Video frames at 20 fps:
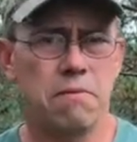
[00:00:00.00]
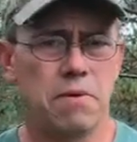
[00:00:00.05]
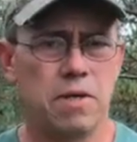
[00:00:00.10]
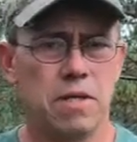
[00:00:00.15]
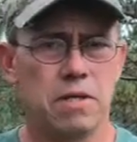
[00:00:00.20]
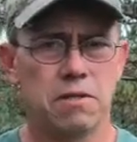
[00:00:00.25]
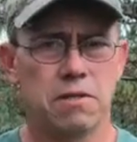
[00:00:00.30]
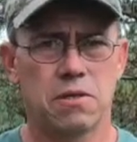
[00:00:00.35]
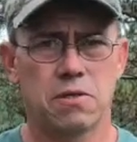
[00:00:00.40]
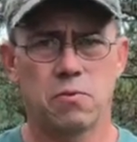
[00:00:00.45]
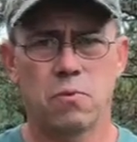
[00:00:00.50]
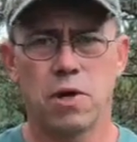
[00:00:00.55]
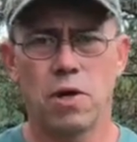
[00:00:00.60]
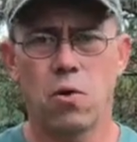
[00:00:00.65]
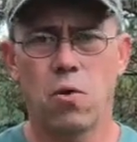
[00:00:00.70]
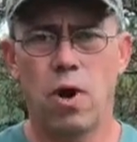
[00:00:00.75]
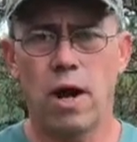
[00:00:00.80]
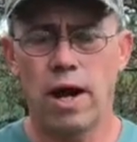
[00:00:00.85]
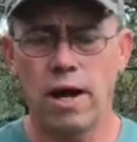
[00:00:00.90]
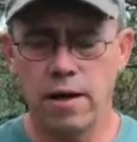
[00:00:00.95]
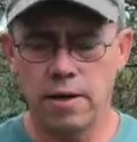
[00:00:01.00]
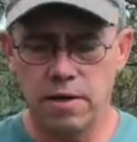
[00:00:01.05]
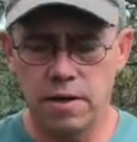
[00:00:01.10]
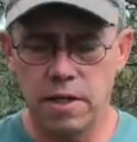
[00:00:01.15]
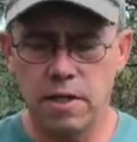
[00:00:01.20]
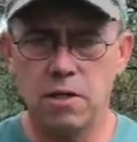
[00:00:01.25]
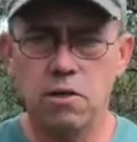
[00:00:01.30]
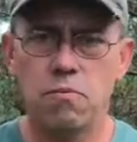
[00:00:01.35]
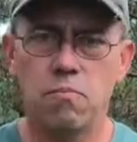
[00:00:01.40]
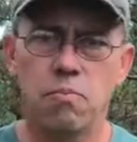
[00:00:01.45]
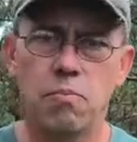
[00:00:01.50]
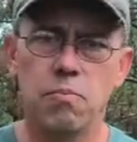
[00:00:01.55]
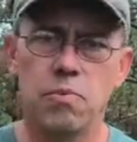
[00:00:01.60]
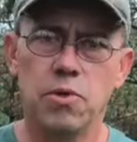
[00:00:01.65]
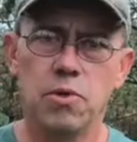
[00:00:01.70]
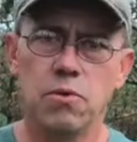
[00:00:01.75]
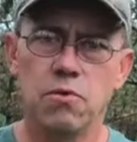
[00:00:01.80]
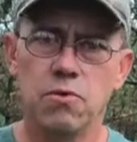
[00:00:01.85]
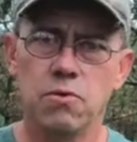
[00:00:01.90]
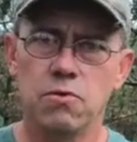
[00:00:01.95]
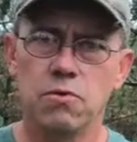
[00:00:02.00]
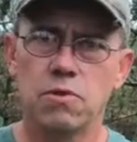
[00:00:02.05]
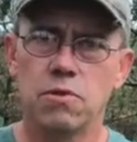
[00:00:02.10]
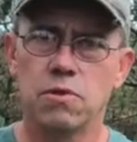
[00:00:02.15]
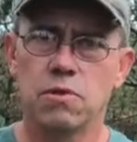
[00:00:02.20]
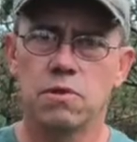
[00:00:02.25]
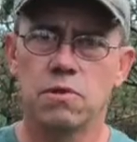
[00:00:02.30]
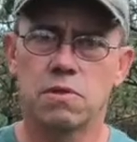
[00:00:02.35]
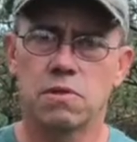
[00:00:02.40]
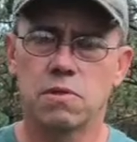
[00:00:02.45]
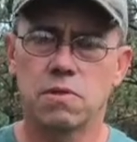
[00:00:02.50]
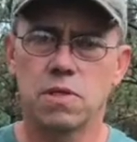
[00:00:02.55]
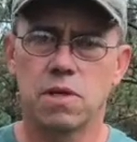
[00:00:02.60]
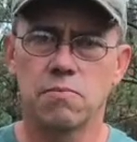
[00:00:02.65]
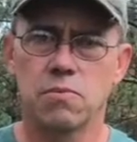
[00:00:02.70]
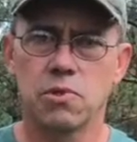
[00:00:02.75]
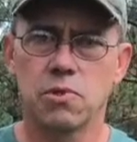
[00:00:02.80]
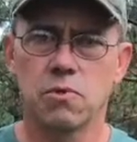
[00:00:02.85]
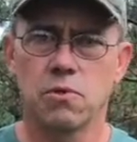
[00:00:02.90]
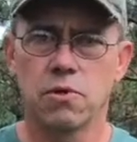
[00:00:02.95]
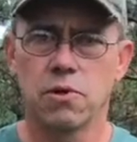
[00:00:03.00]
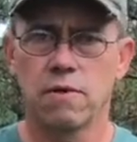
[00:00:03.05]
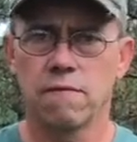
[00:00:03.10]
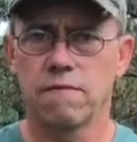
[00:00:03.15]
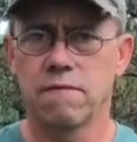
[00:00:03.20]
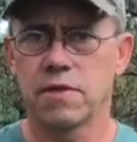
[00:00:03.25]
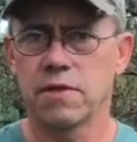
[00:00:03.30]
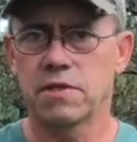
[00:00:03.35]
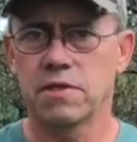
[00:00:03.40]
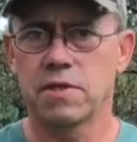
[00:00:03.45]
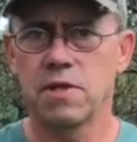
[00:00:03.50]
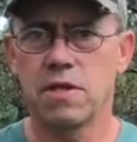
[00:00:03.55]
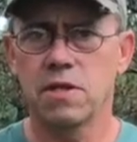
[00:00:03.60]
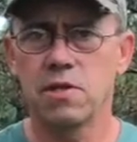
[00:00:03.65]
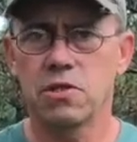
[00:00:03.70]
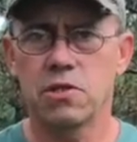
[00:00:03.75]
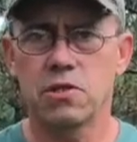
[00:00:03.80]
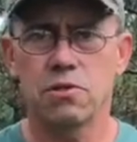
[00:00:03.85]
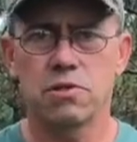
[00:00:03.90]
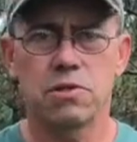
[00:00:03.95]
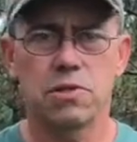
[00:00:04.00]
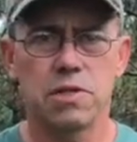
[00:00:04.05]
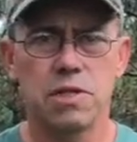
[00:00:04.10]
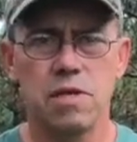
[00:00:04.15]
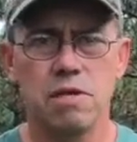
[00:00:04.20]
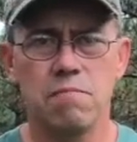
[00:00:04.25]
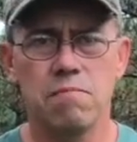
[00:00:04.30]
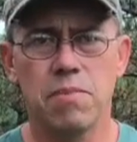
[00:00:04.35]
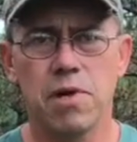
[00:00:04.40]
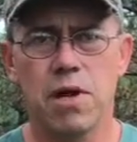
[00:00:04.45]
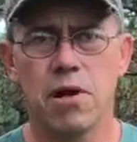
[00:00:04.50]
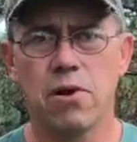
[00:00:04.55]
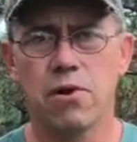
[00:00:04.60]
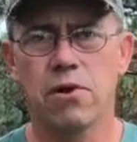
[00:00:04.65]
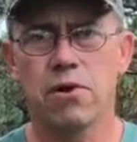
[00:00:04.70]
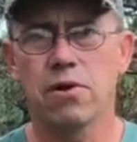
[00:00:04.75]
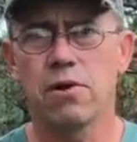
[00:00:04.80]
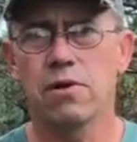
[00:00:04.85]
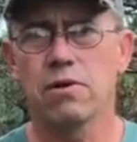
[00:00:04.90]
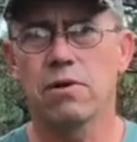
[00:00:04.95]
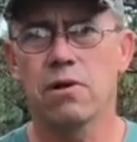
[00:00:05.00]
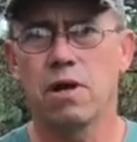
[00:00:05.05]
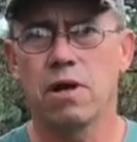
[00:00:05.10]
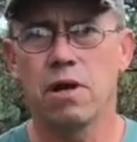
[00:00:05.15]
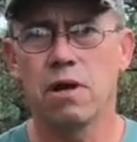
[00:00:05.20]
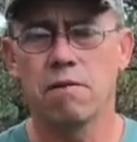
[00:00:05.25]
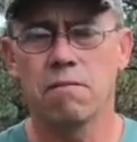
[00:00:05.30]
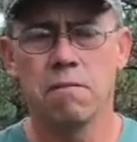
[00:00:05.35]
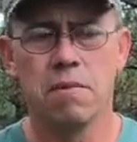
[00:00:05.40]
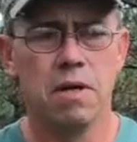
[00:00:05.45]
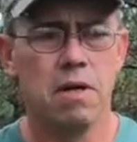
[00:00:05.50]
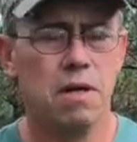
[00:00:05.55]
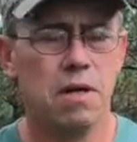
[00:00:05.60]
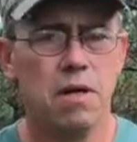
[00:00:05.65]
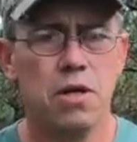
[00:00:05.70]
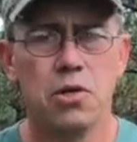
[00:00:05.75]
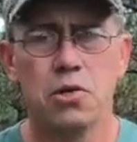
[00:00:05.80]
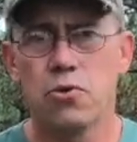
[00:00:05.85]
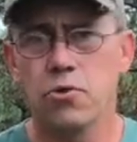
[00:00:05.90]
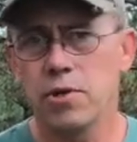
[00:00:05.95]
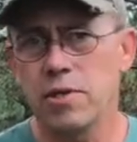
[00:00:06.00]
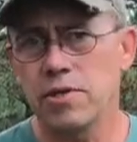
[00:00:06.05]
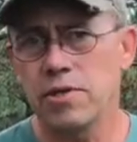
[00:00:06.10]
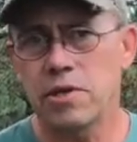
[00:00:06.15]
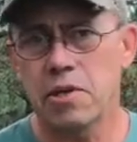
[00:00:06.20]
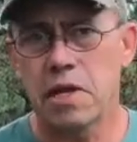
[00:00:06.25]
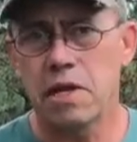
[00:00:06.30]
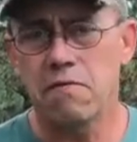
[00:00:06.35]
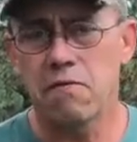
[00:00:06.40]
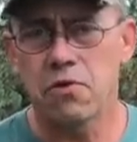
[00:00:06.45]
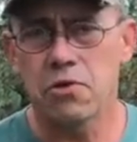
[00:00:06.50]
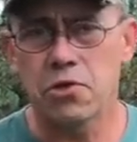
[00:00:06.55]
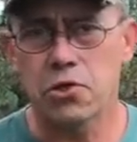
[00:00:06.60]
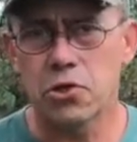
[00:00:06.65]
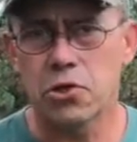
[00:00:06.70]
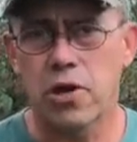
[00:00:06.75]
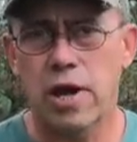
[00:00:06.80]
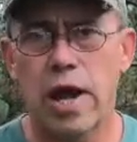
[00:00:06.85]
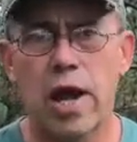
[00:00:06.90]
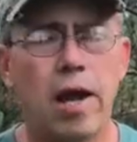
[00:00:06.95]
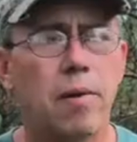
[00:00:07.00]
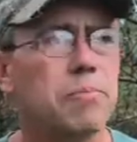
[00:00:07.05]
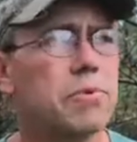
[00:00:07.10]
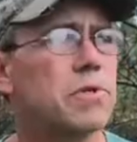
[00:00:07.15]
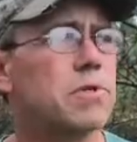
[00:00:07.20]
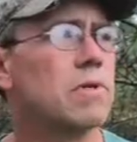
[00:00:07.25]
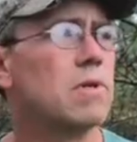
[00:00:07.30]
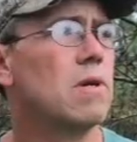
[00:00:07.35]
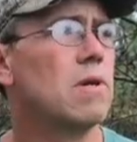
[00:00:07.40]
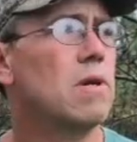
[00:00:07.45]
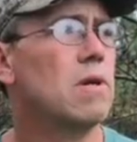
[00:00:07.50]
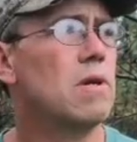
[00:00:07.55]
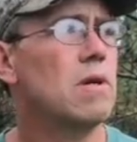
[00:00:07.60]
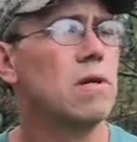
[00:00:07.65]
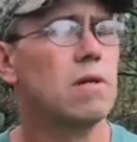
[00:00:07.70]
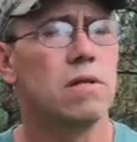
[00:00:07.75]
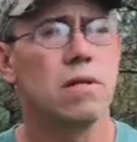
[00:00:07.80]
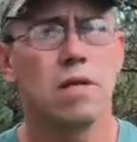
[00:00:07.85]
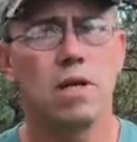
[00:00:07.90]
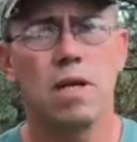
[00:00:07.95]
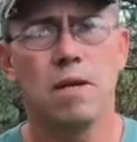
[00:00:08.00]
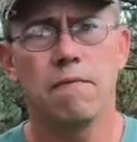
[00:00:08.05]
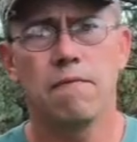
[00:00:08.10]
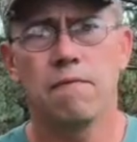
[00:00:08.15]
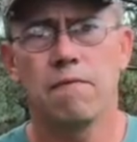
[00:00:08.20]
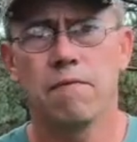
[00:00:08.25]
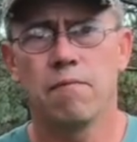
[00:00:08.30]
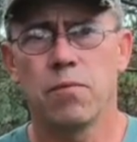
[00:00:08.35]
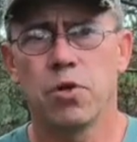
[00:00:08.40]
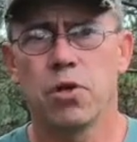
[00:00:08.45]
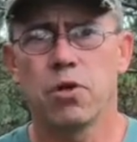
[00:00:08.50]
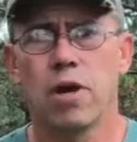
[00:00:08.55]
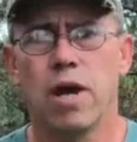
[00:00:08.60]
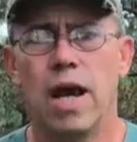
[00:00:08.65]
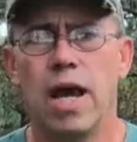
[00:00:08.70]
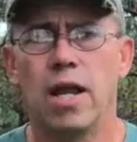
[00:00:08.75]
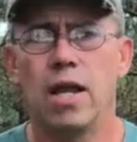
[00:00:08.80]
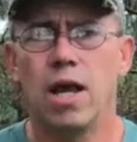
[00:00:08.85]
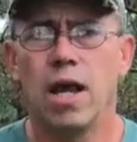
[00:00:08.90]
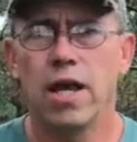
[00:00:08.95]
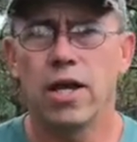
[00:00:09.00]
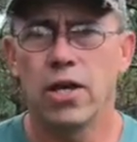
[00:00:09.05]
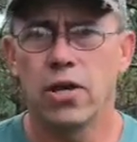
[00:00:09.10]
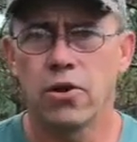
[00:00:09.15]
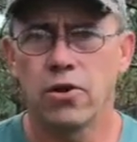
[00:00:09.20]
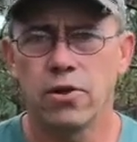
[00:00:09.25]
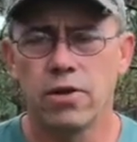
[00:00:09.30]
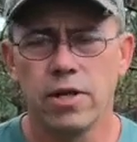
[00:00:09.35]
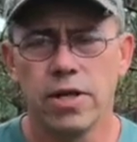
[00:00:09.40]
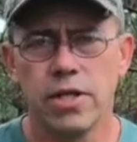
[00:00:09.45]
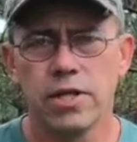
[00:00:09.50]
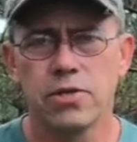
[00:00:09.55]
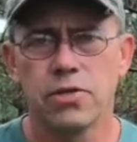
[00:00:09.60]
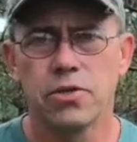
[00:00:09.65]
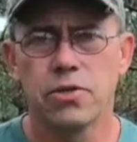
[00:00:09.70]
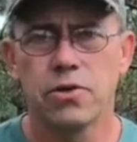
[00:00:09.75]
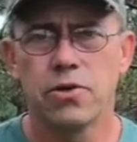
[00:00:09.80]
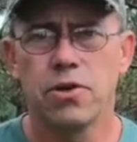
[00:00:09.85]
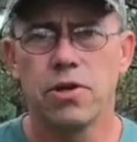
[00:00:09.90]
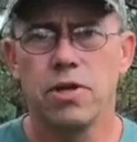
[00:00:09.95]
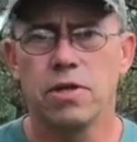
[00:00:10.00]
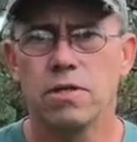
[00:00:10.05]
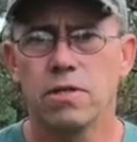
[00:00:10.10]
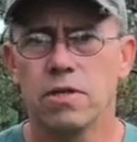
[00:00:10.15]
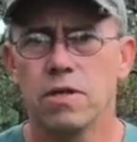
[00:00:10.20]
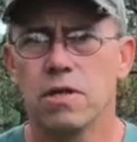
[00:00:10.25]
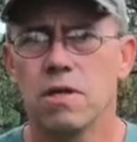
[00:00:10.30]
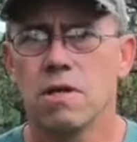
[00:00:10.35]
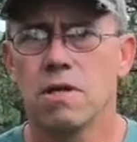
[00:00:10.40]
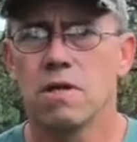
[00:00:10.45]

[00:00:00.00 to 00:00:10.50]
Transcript: it's required that you use some sort of a cinch or seat belt or uh, tree saver straps to keep from your highline girdling the trees.